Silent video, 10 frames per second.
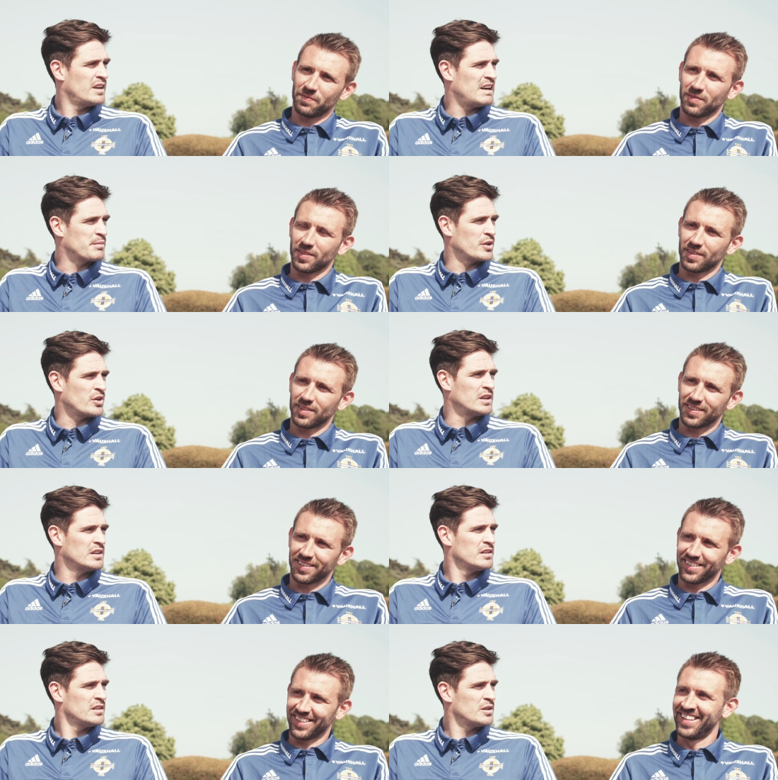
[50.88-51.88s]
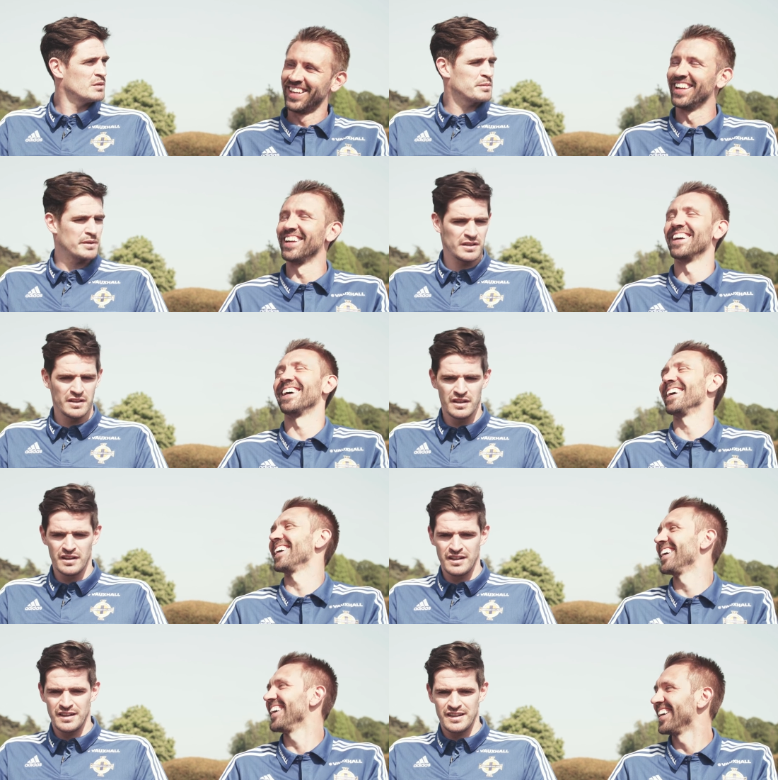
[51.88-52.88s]
Speaker 1: I've brought oil along with me.
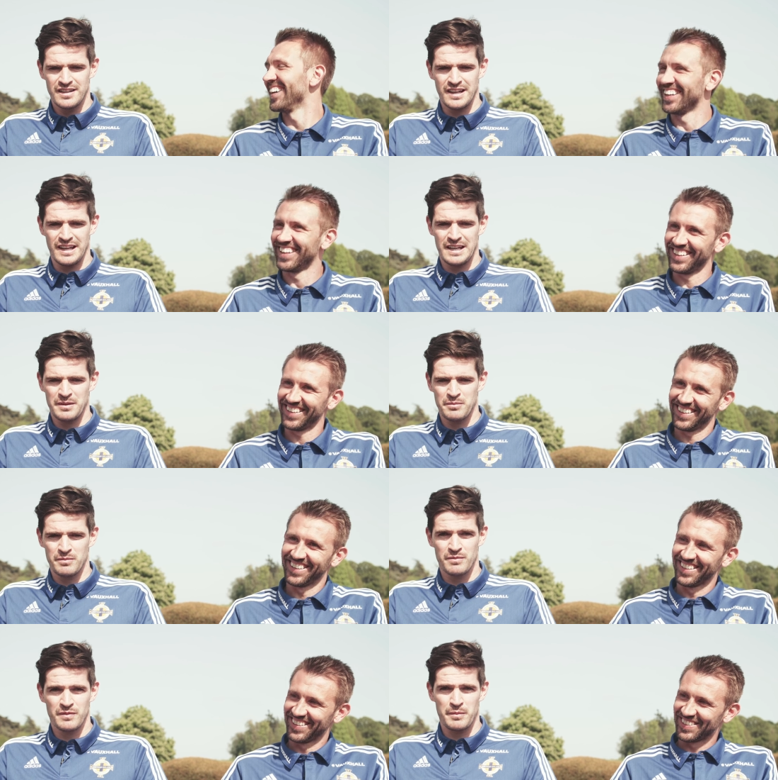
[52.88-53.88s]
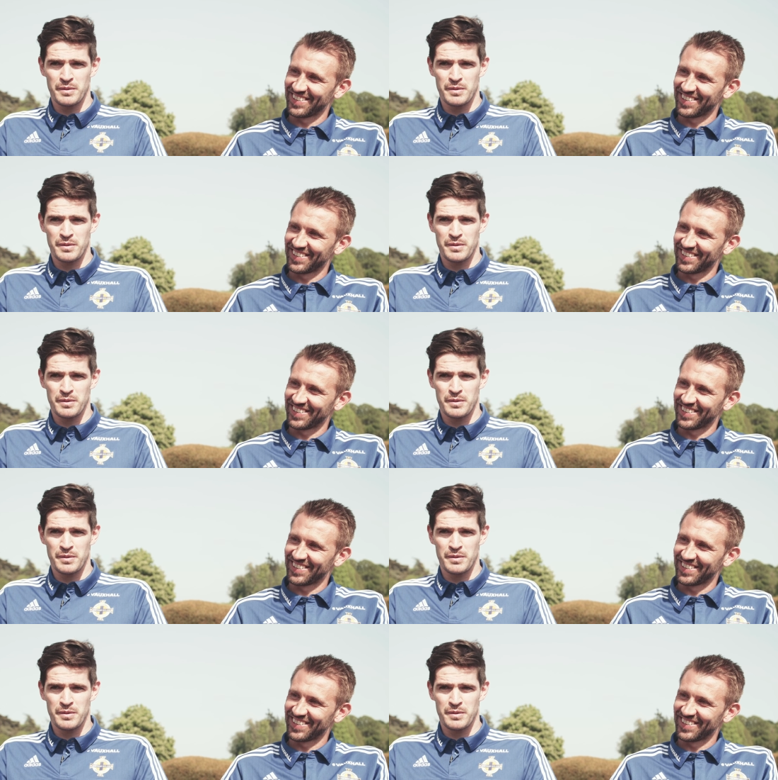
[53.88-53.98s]
Um, I'll